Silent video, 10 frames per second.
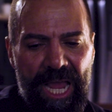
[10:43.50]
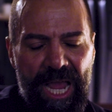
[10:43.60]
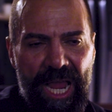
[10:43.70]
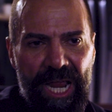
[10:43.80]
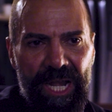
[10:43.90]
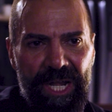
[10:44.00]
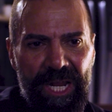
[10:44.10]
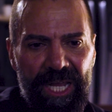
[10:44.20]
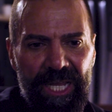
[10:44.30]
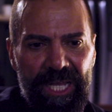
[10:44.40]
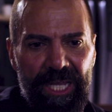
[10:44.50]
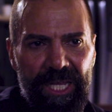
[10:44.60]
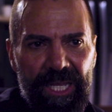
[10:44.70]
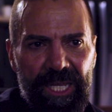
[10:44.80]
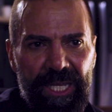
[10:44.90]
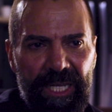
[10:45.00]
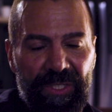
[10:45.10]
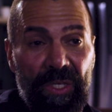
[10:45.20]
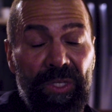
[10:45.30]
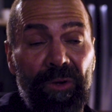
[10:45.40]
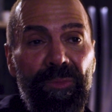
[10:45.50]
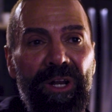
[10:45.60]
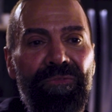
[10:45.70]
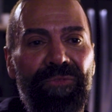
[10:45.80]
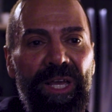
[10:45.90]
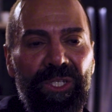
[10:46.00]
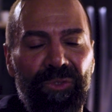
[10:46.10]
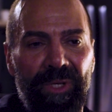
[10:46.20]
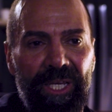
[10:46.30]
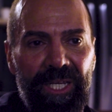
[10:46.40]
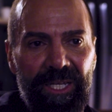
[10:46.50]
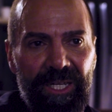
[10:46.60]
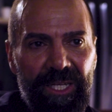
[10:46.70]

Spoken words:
and he says, everybody face me.